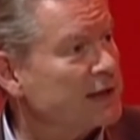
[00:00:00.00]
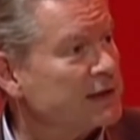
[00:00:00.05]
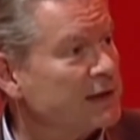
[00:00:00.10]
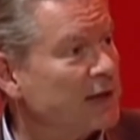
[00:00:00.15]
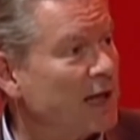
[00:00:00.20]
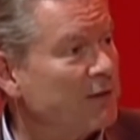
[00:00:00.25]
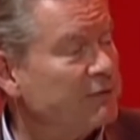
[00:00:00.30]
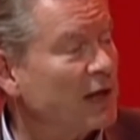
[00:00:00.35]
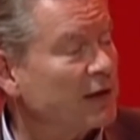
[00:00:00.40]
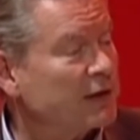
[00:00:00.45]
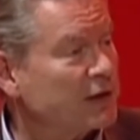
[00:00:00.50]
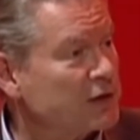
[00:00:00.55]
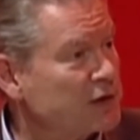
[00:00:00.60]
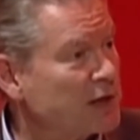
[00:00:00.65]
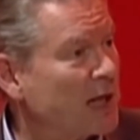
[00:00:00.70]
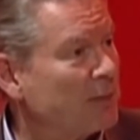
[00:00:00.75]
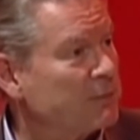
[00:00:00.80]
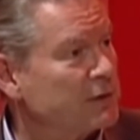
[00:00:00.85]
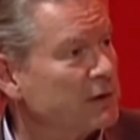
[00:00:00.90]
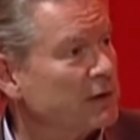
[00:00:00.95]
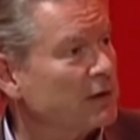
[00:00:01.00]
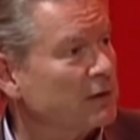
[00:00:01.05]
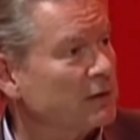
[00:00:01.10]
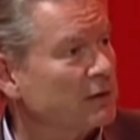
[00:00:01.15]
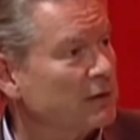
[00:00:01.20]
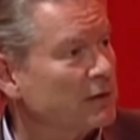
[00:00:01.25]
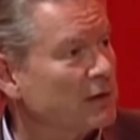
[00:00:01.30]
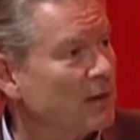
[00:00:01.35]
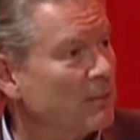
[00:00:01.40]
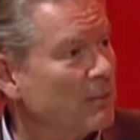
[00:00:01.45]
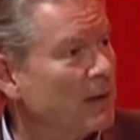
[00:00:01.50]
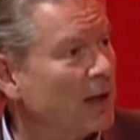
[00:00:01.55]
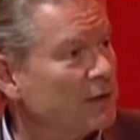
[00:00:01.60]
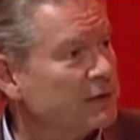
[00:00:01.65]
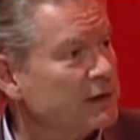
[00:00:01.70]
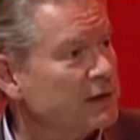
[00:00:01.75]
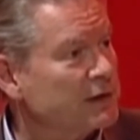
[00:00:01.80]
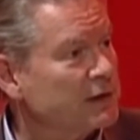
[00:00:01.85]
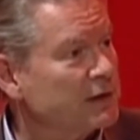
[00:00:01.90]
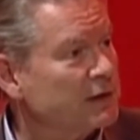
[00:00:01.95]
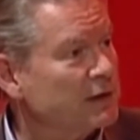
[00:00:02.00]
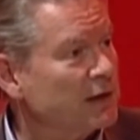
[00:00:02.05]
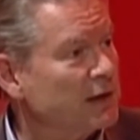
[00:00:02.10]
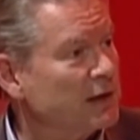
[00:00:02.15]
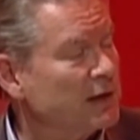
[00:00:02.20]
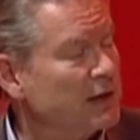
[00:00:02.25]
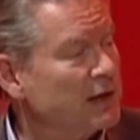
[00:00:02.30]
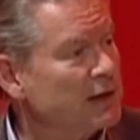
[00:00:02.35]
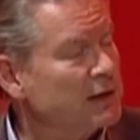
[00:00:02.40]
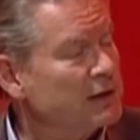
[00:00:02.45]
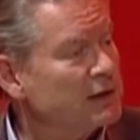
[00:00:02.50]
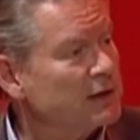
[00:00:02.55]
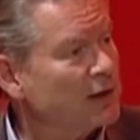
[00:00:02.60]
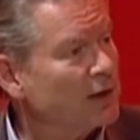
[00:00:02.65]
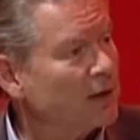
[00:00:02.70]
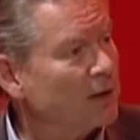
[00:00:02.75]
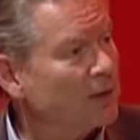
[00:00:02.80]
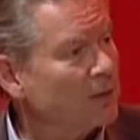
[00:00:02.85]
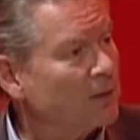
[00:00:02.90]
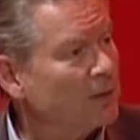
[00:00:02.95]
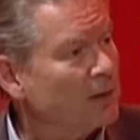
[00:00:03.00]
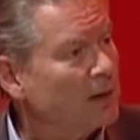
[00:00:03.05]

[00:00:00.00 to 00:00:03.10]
And I've done a chapter about it in, in Need to Know